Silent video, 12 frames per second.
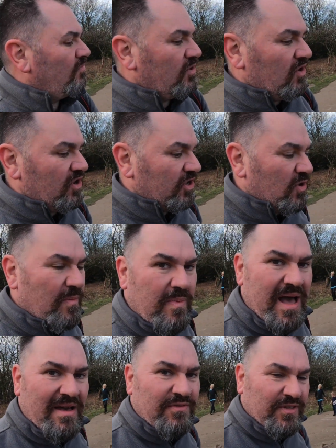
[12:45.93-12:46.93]
We're going to come
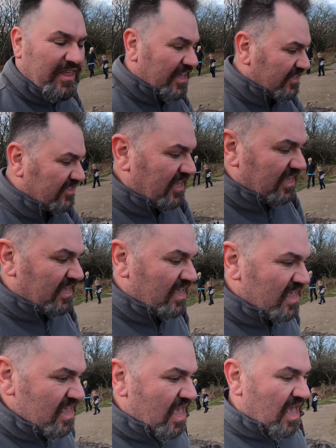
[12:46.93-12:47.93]
back for this.
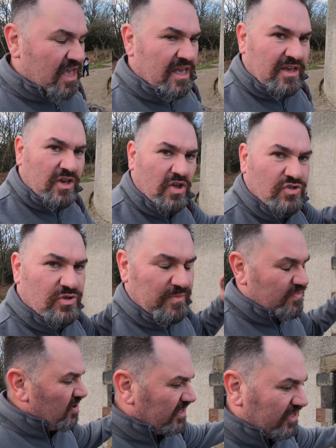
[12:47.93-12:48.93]
Got some
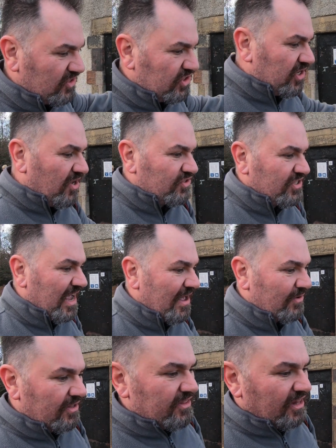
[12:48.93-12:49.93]
brilliant shots
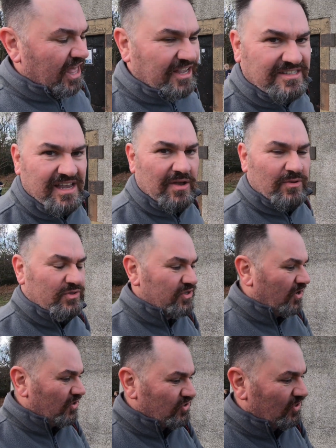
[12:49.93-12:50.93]
down at the lighthouse
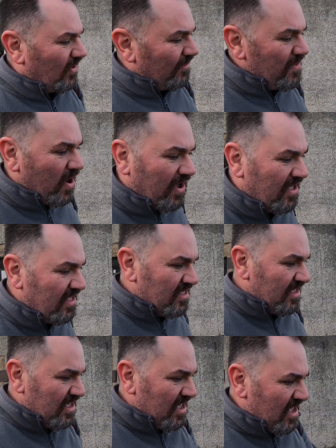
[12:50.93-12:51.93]
though, so I'm not
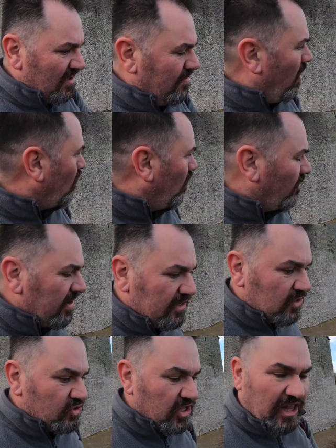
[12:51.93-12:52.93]
worried
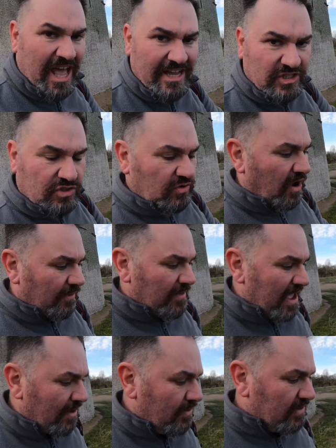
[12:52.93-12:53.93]
because the lights drop now.